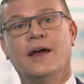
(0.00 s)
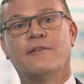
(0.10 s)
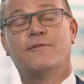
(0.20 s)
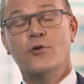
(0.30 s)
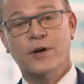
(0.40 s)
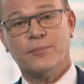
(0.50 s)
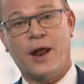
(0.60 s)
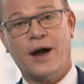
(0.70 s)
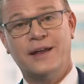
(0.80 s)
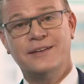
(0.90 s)
full
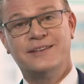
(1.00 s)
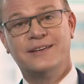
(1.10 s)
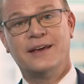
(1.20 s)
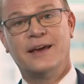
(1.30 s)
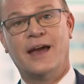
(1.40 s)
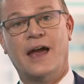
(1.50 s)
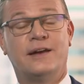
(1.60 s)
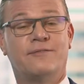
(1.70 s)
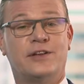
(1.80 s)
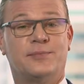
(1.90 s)
compliance and
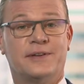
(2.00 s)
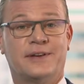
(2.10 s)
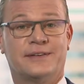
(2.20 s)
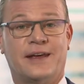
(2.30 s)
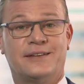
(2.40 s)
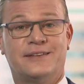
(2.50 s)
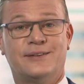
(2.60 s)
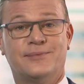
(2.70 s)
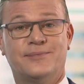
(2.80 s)
investment success.